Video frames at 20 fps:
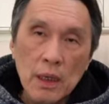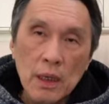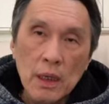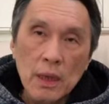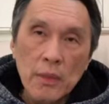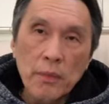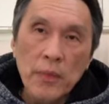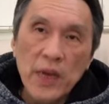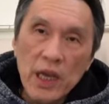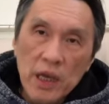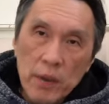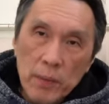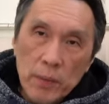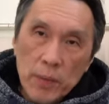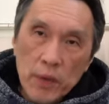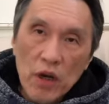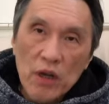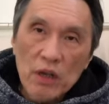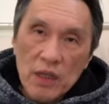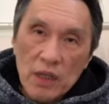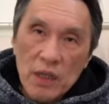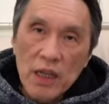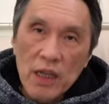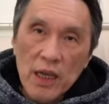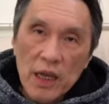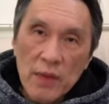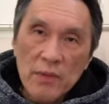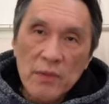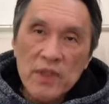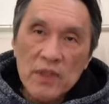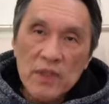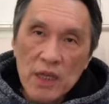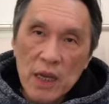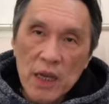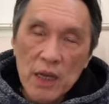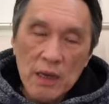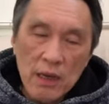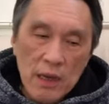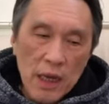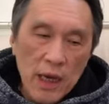Make a broad claim
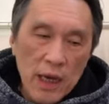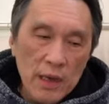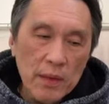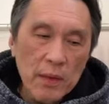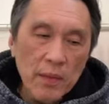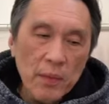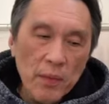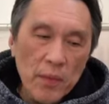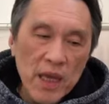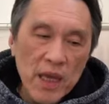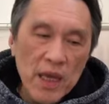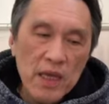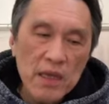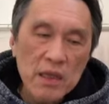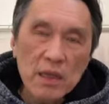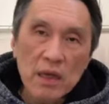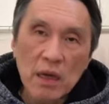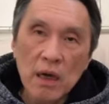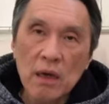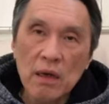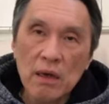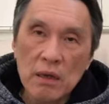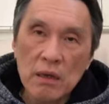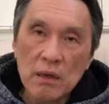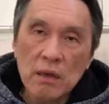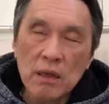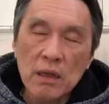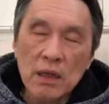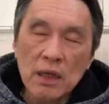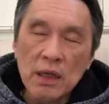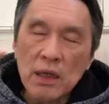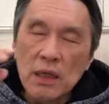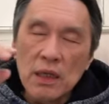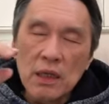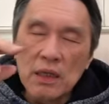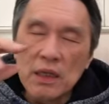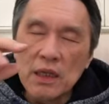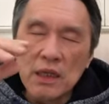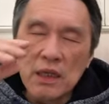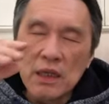saying that based on
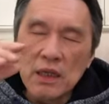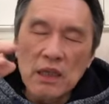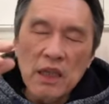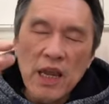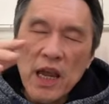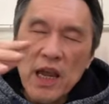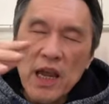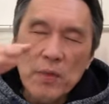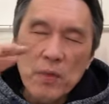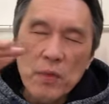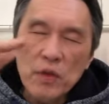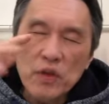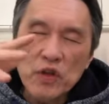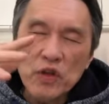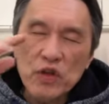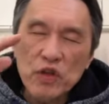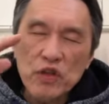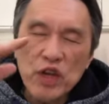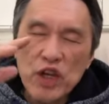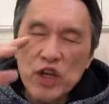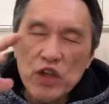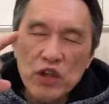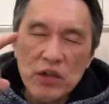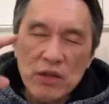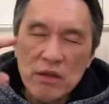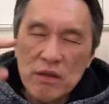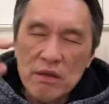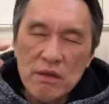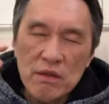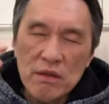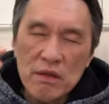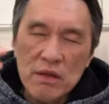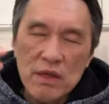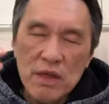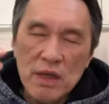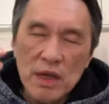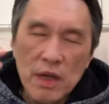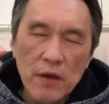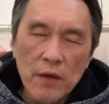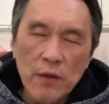the
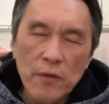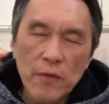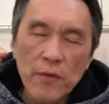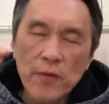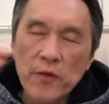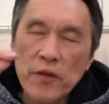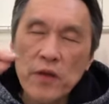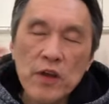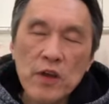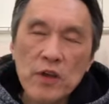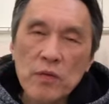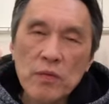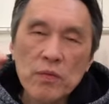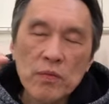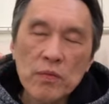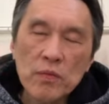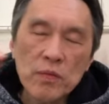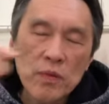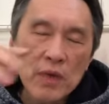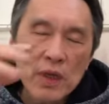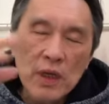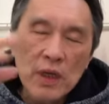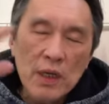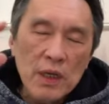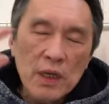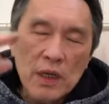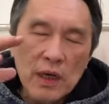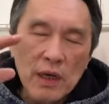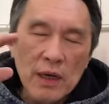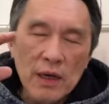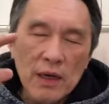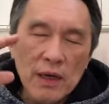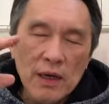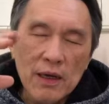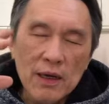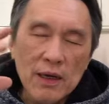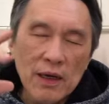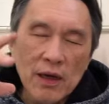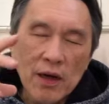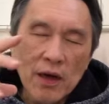demonstrations film
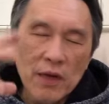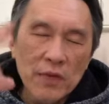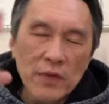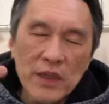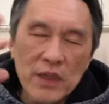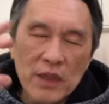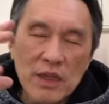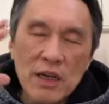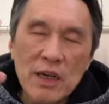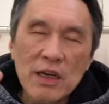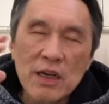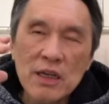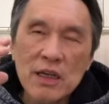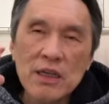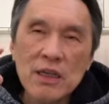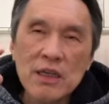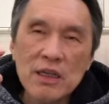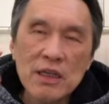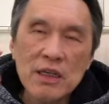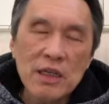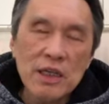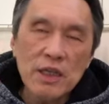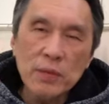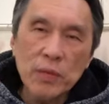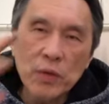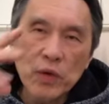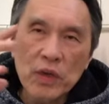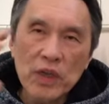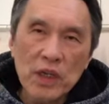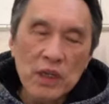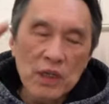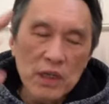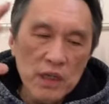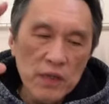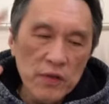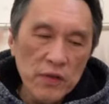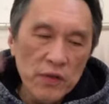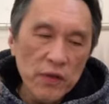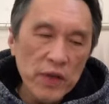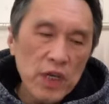of the 30s he put in
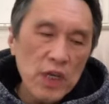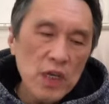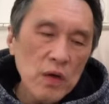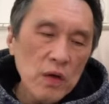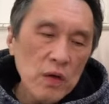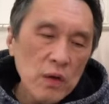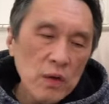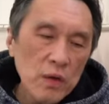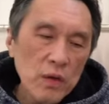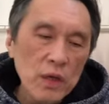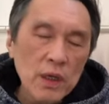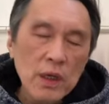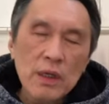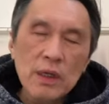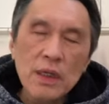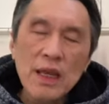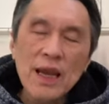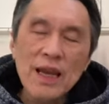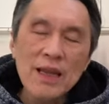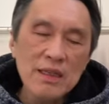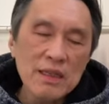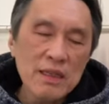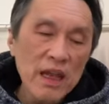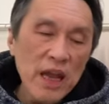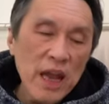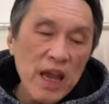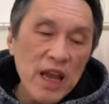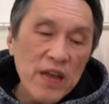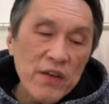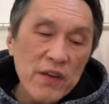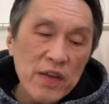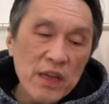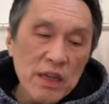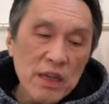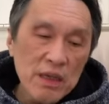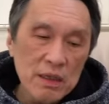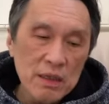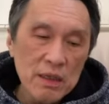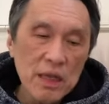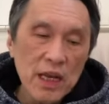his video, that is the
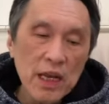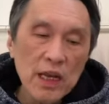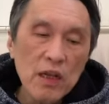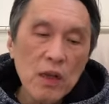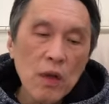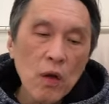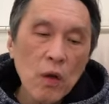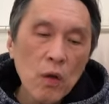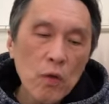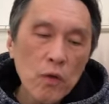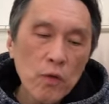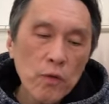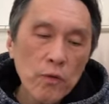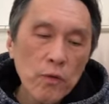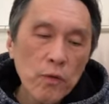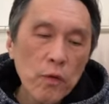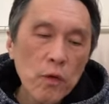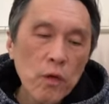evidence that Kung Fu